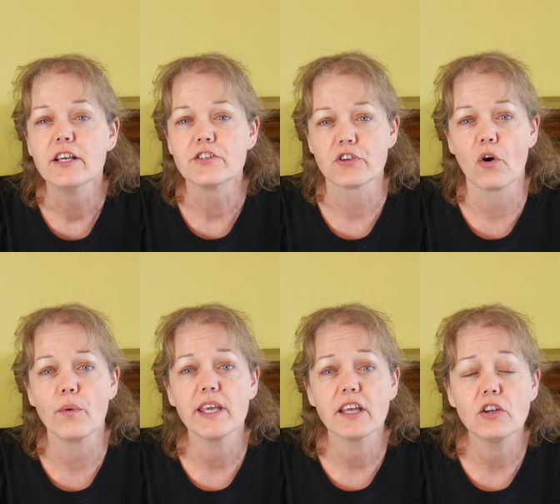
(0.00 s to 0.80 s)
So
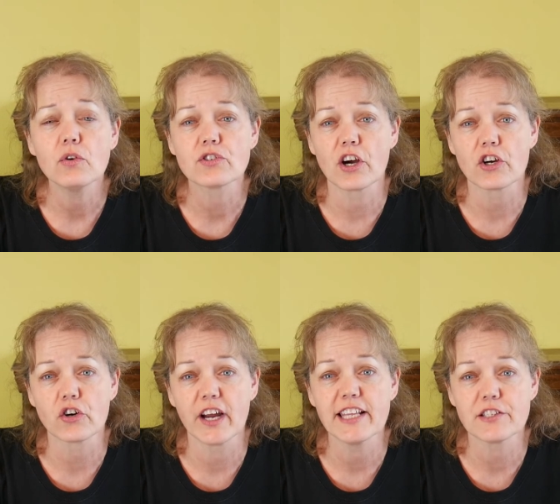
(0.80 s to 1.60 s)
we can use our
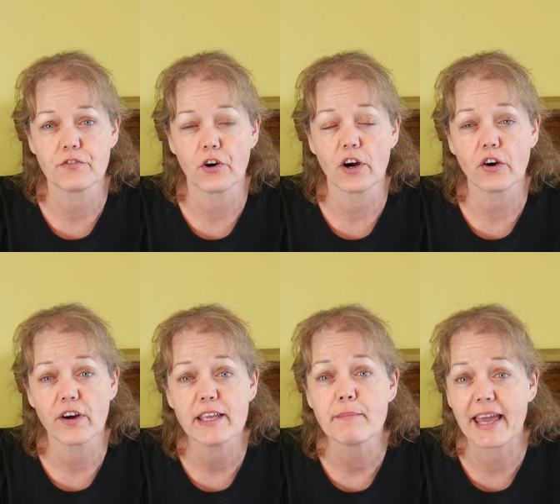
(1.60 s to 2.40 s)
crates for a
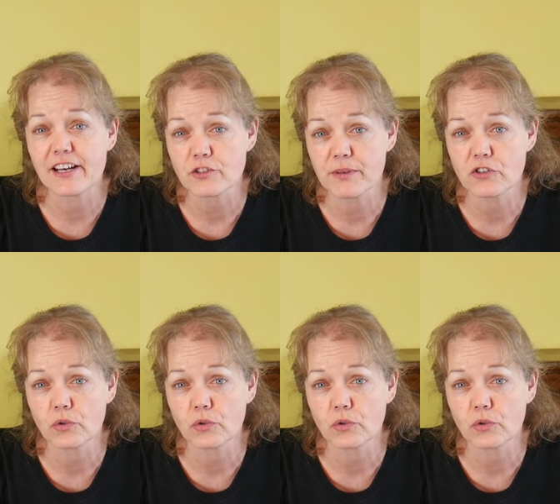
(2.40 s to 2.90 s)
great management